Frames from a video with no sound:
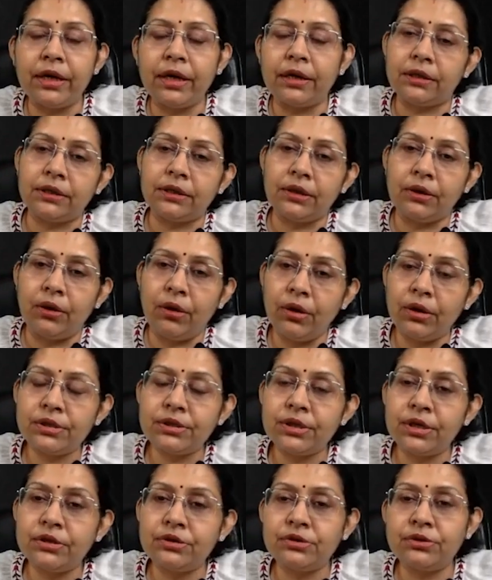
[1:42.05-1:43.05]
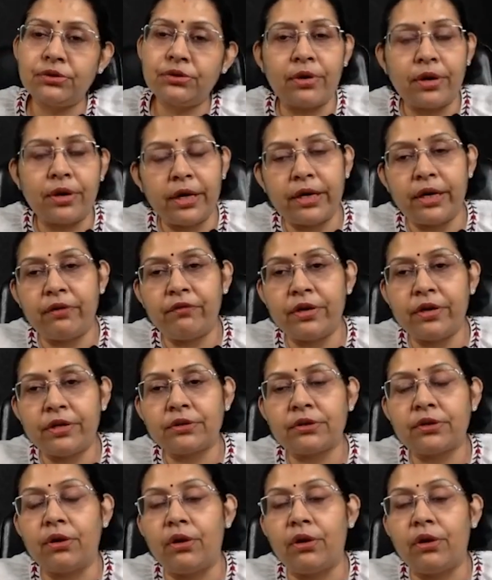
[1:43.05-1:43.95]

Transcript: either the odds ratio, relative risk,